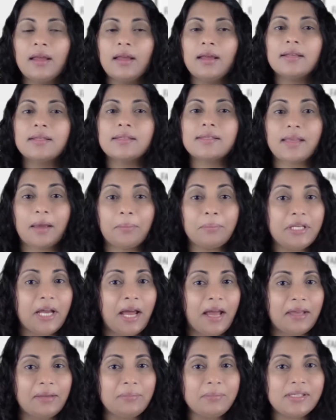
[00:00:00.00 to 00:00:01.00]

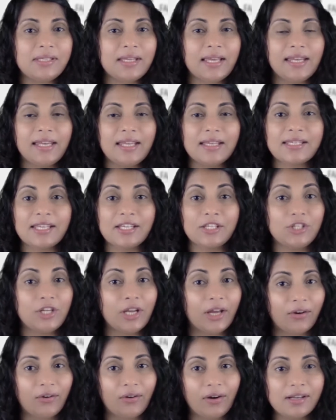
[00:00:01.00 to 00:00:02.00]
Sometimes it is a
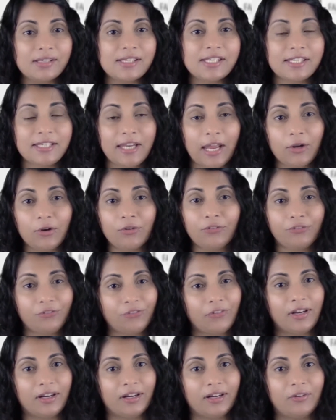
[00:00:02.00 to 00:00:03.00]
general state of
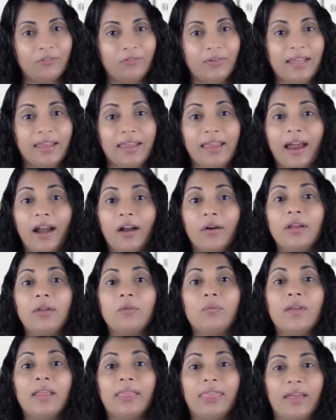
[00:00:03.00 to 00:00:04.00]
fear we carry
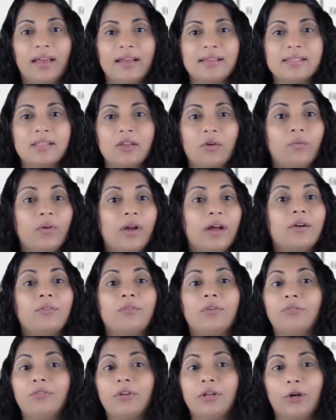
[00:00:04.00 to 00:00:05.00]
with us
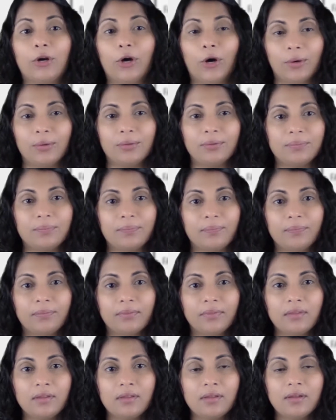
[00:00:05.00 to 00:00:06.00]
wherever we go.
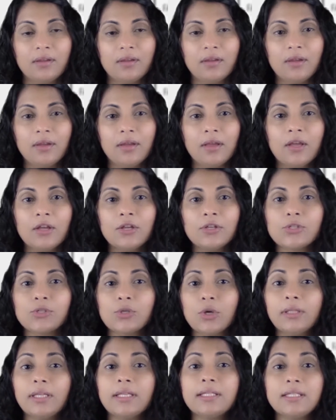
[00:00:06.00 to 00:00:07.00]

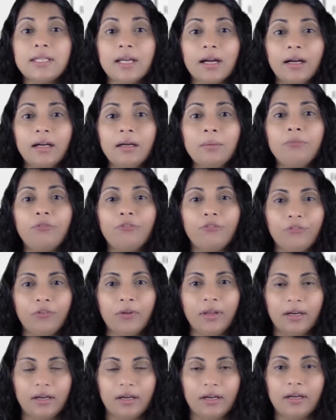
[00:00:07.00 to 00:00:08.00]
So the term
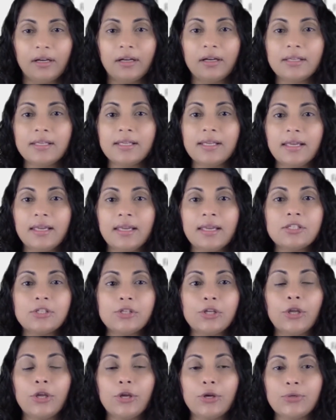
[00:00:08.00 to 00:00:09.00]
fear
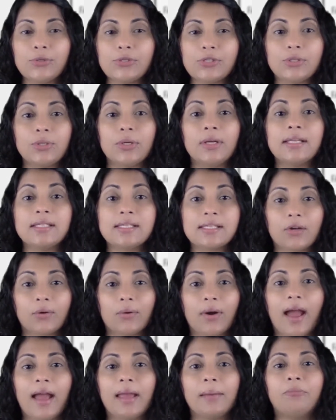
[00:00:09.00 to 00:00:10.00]
is used to
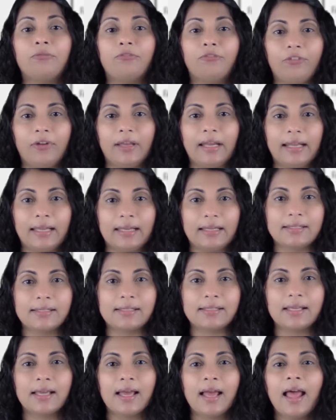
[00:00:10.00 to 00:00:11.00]
describe
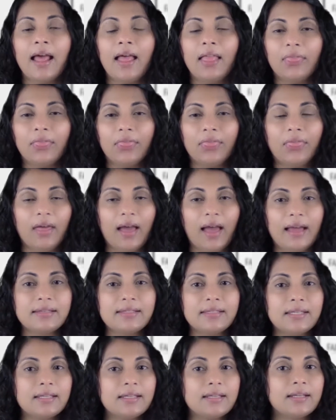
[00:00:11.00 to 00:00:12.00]
feelings
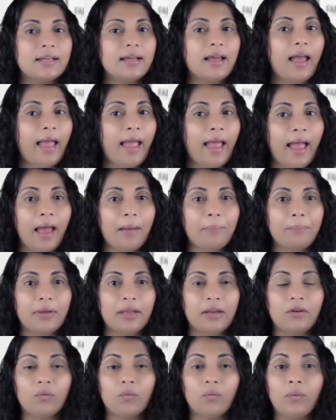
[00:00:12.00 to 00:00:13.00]
that
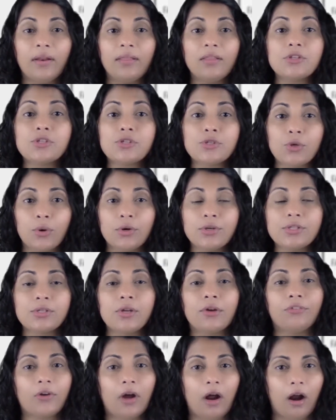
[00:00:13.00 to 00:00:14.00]
happen when the source
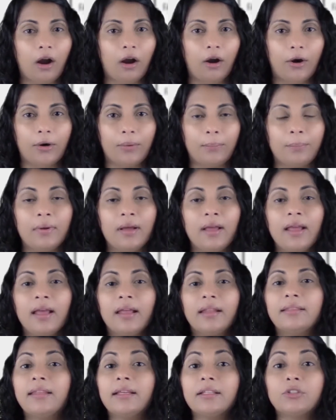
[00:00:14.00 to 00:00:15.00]
of harm,
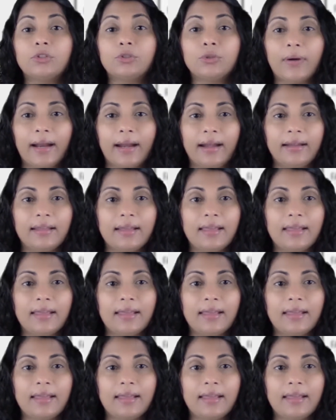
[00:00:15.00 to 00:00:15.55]
the threat,